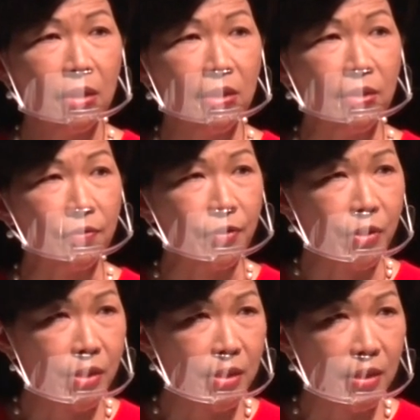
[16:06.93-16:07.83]

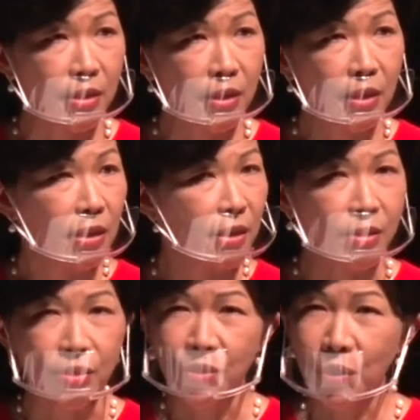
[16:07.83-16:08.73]
diversity
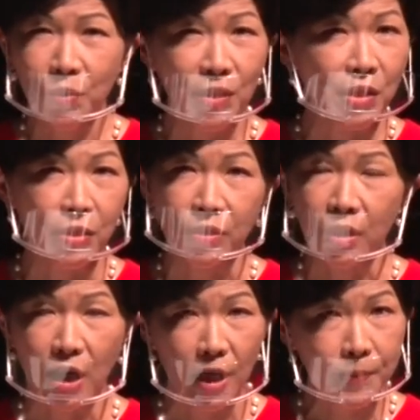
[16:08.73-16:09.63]
is no longer
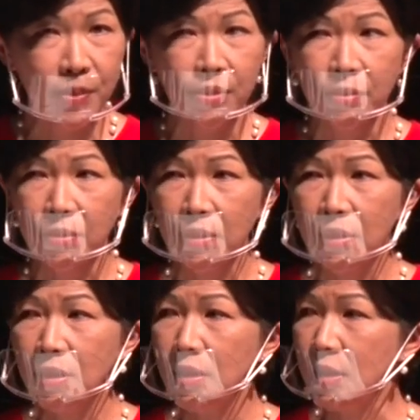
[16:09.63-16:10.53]
optional,
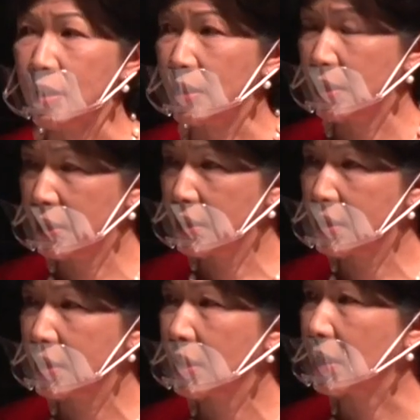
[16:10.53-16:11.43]
it
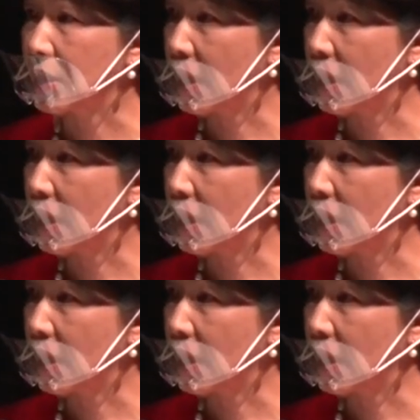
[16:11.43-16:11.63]
is an